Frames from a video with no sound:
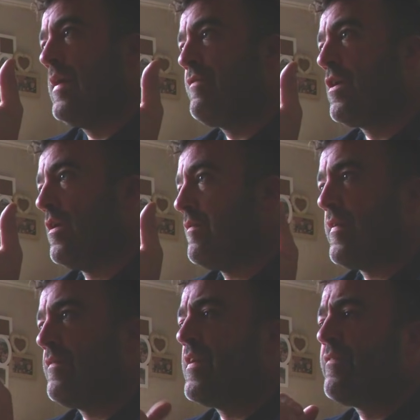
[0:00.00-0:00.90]
if
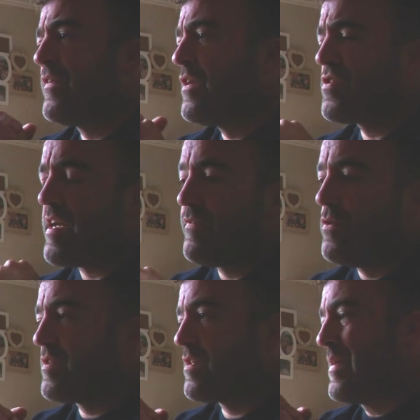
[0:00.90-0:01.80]
you say
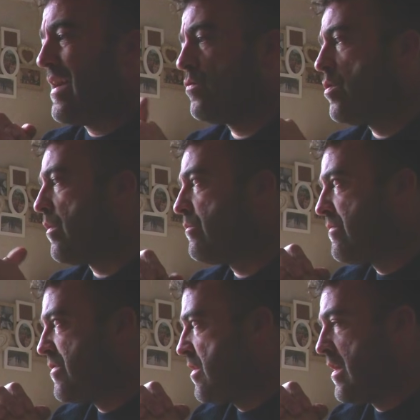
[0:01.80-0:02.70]
to me, I'll come
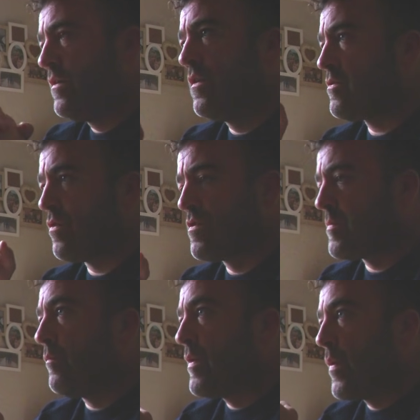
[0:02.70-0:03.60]
on for as long as
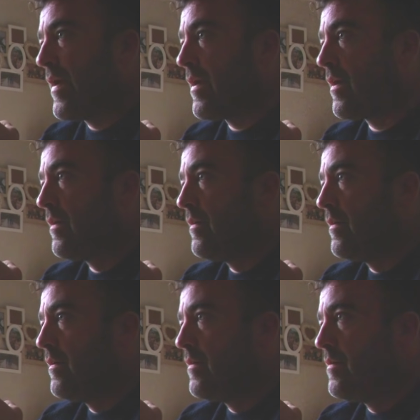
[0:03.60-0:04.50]
I'm on my wing,
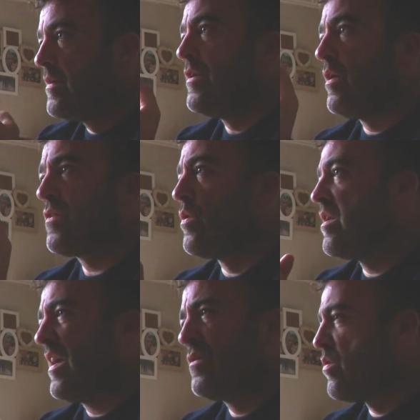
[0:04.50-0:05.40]
you know, I don't
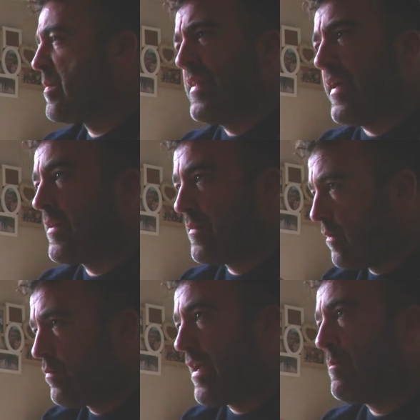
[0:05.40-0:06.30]
want to be dicked,
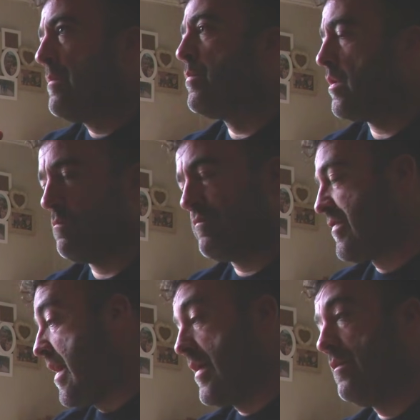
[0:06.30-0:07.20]
don't dick me, but
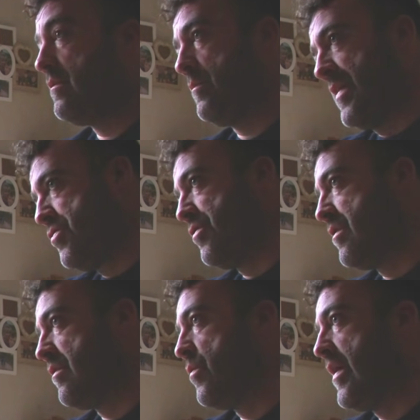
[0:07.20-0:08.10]
fine, I'll make sure
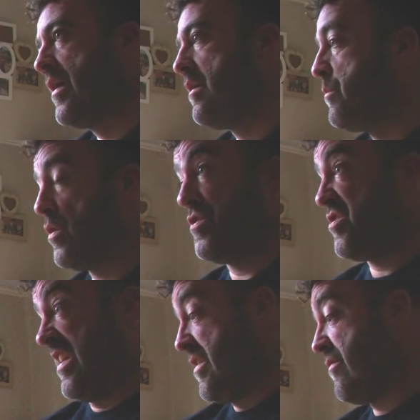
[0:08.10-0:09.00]
you're on your wing,
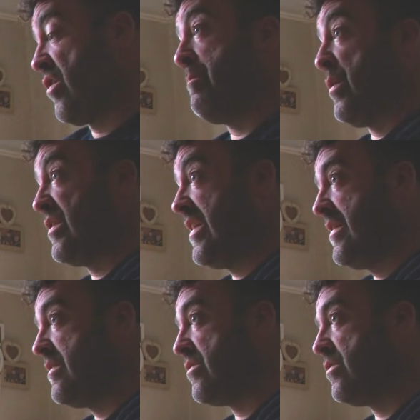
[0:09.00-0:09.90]
because you've got a body
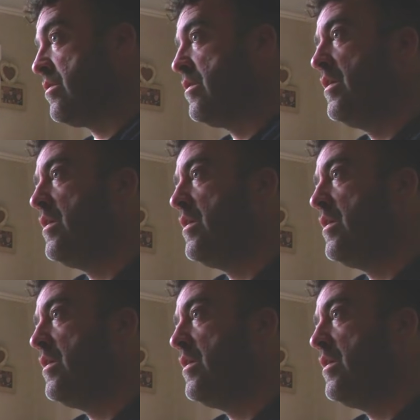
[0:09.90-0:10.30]
in the door.